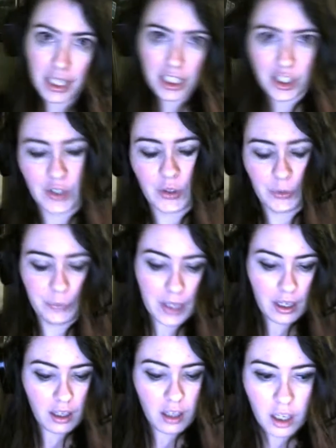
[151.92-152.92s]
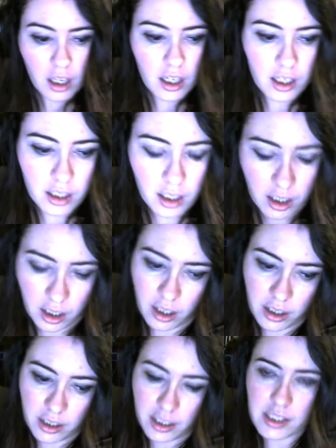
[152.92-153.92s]
menu,
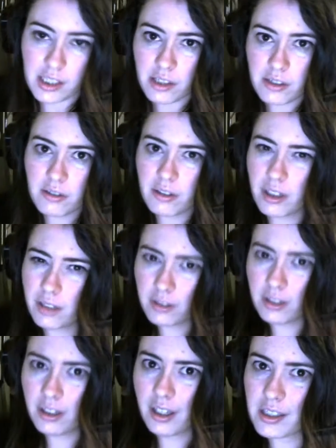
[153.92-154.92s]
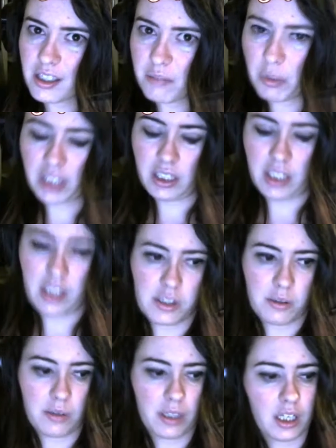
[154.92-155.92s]
it tells you that everything has a binding
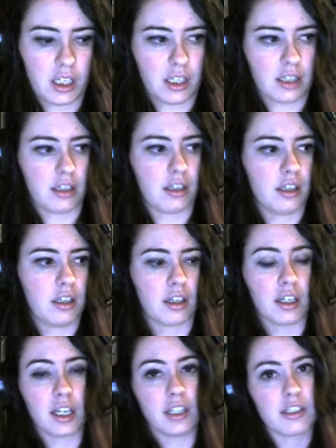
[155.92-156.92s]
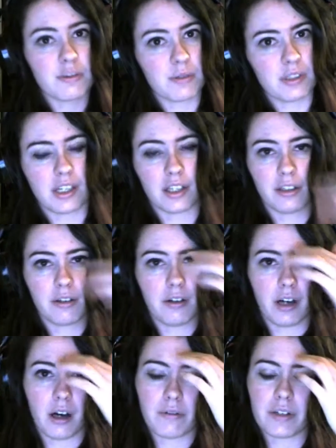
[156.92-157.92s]
to it. And again, this was a
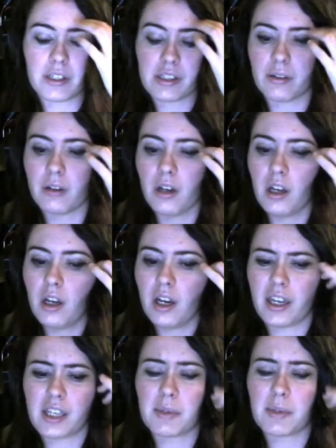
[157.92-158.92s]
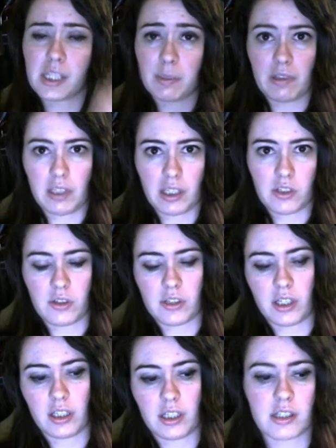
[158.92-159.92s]
technical alpha, so I expect some of the issues
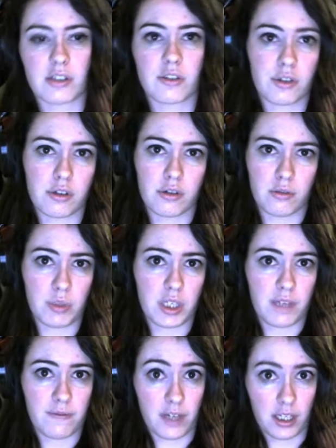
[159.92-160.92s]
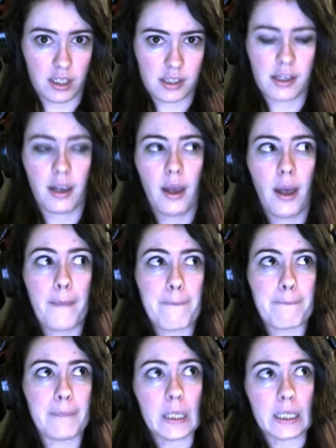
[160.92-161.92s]
like this to be fixed.
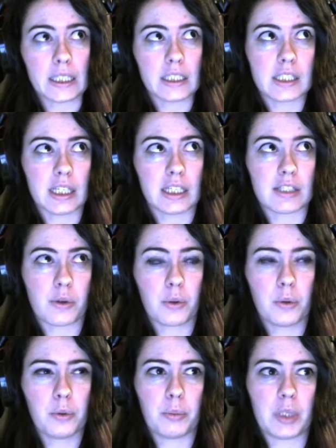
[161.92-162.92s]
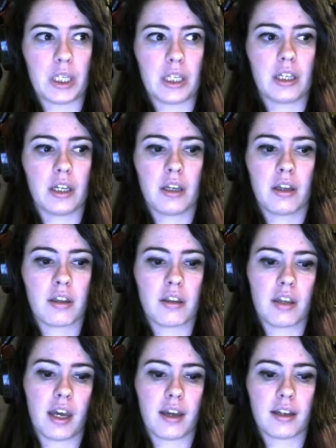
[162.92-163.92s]
But it told me
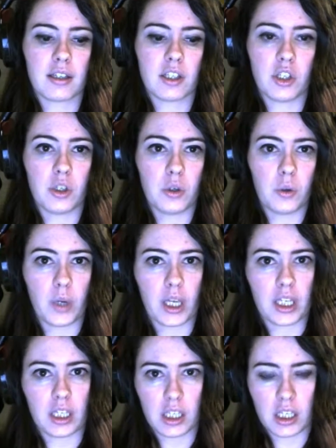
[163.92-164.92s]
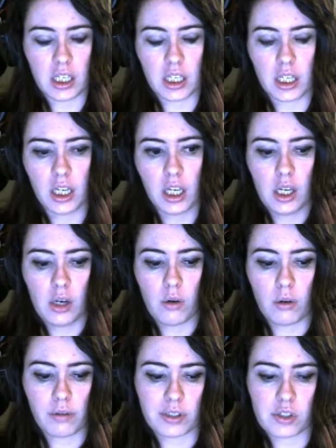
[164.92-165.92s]
that Q and E
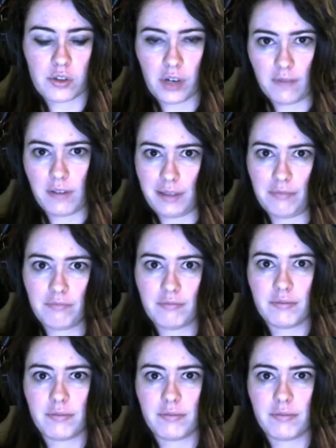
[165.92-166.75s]
were for strafing,